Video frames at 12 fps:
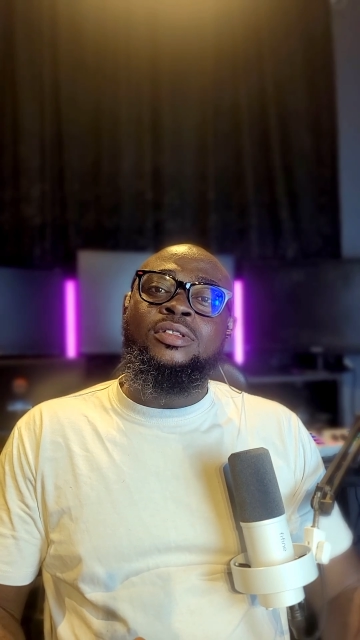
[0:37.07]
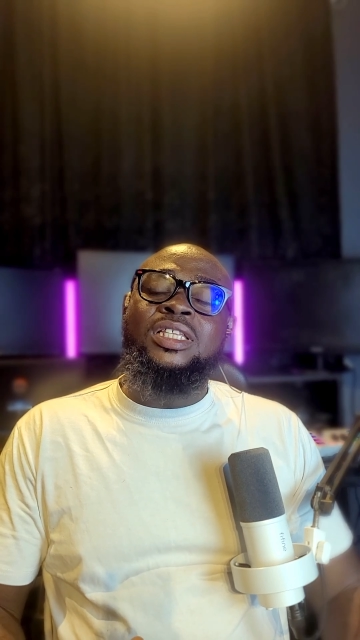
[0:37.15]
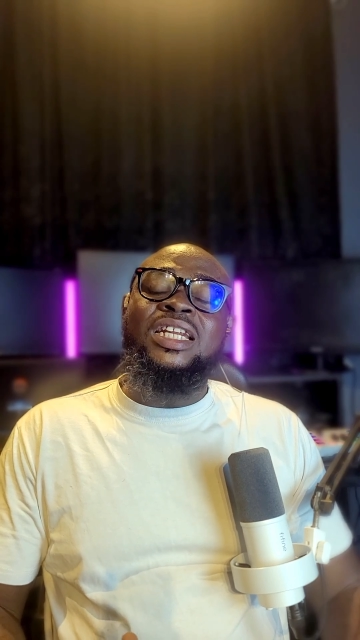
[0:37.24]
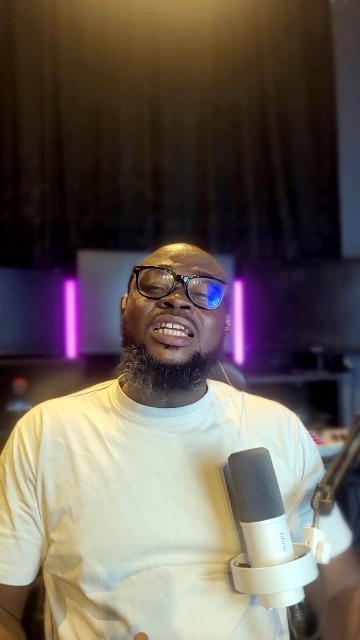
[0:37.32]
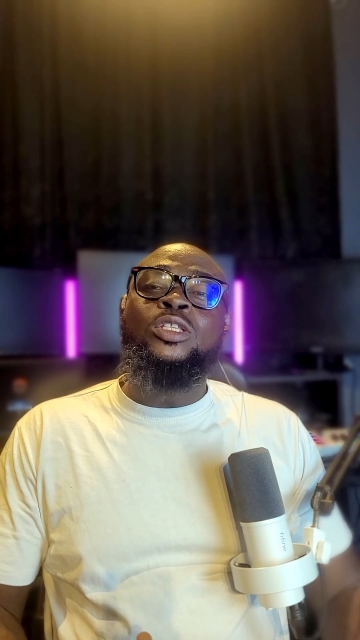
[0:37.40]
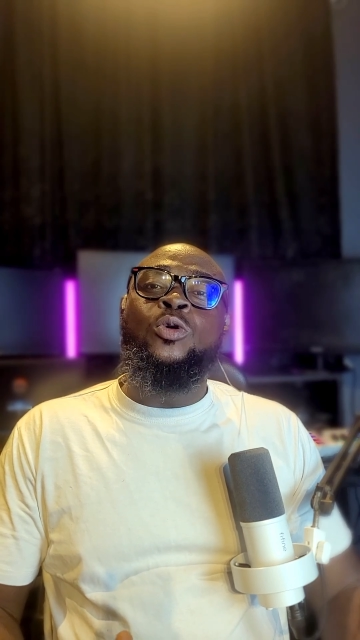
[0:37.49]

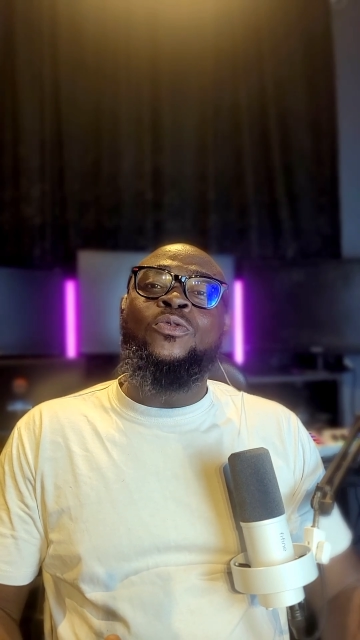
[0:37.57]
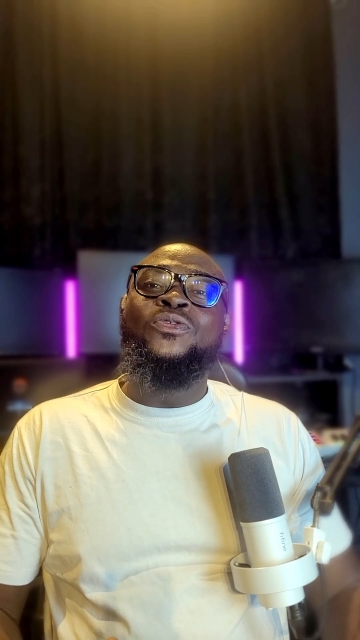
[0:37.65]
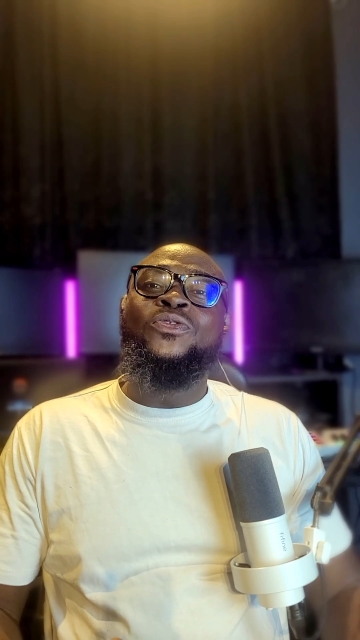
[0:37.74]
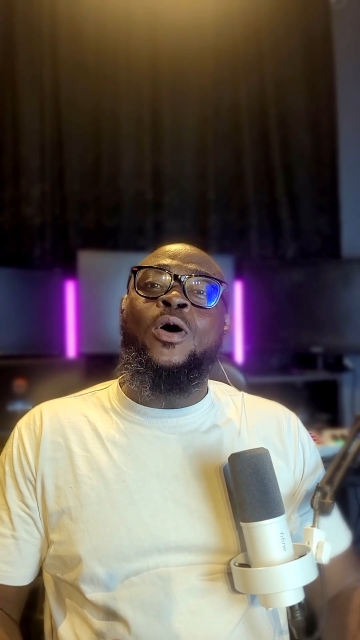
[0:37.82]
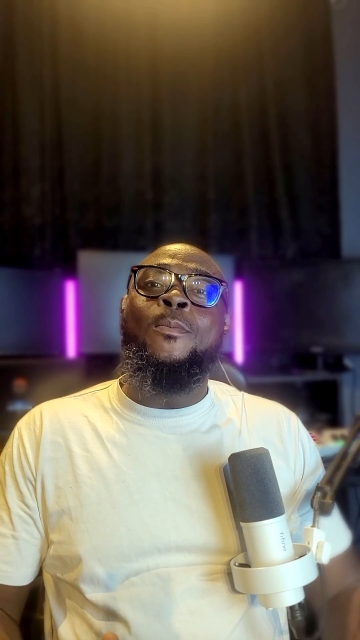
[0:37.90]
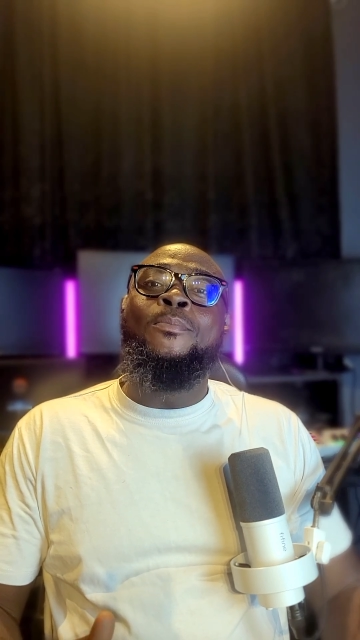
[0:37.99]
3 to
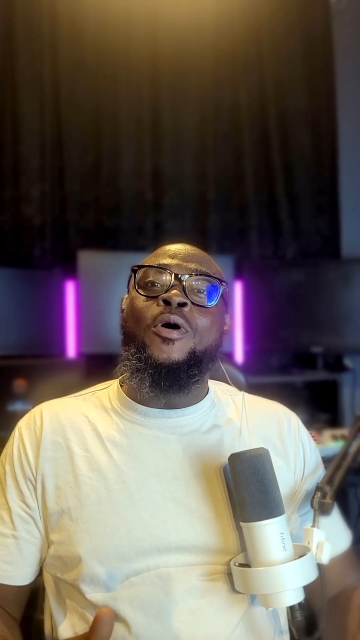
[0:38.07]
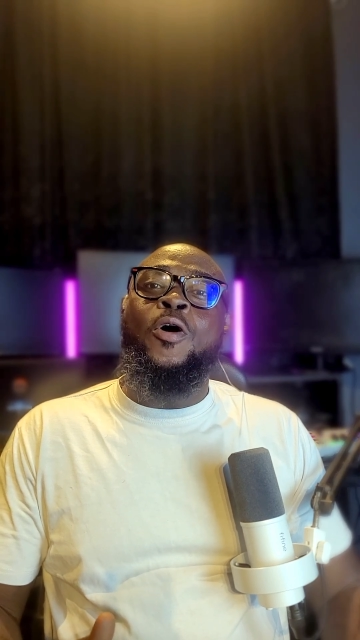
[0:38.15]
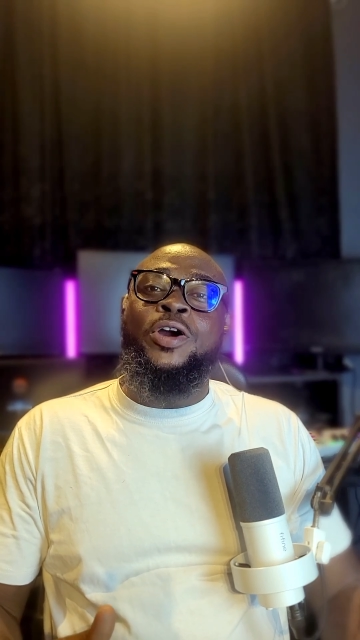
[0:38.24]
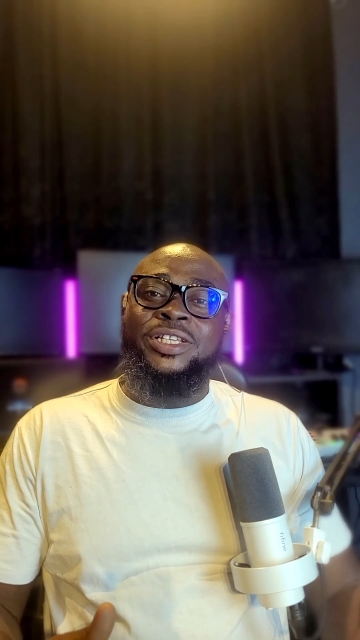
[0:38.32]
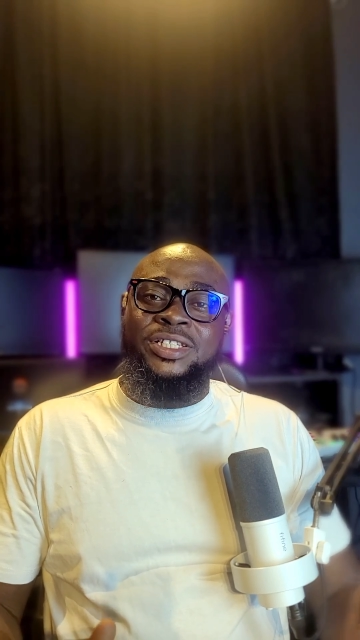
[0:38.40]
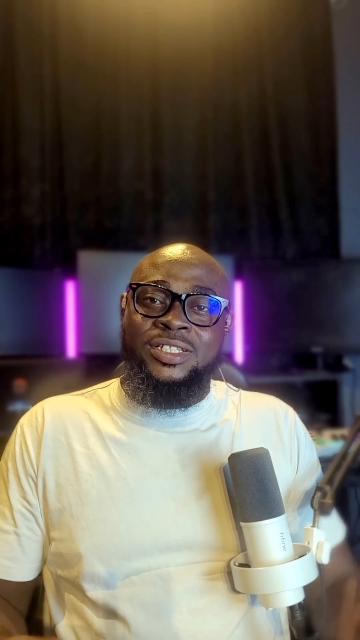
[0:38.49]
4
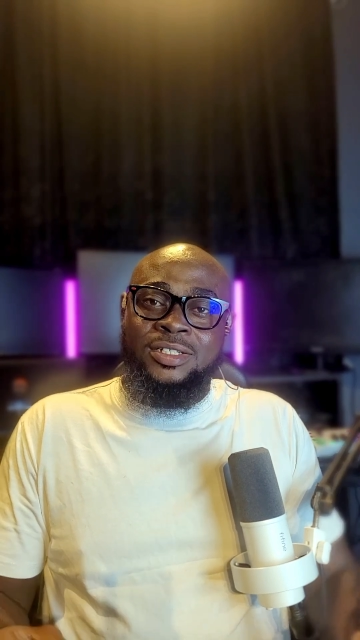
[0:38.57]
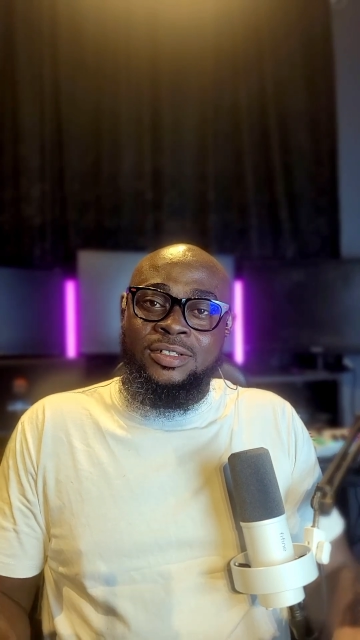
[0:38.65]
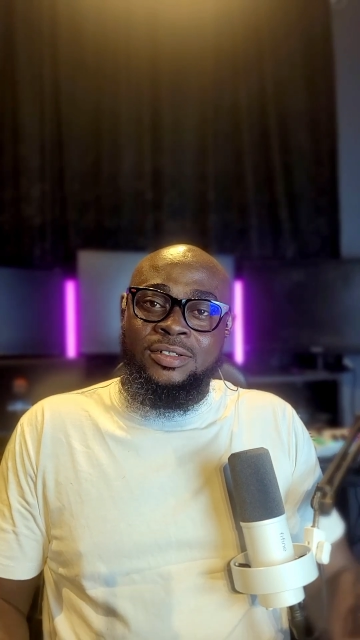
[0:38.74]
boys.